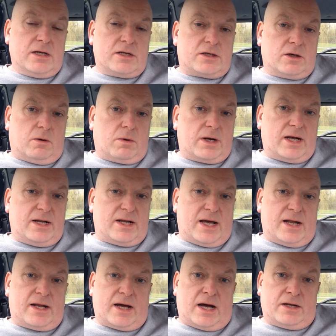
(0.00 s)
So what I
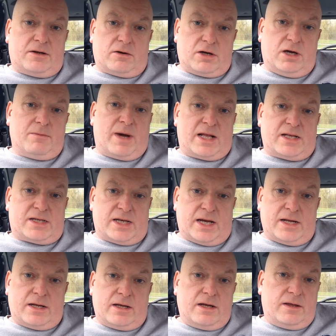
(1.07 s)
did, I
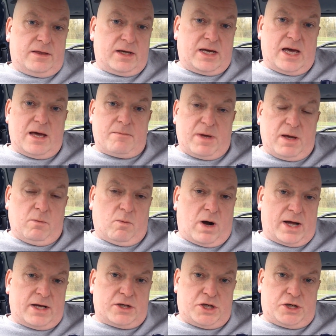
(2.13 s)
documented the gate being
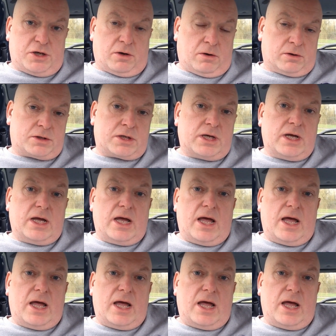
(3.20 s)
wired shut,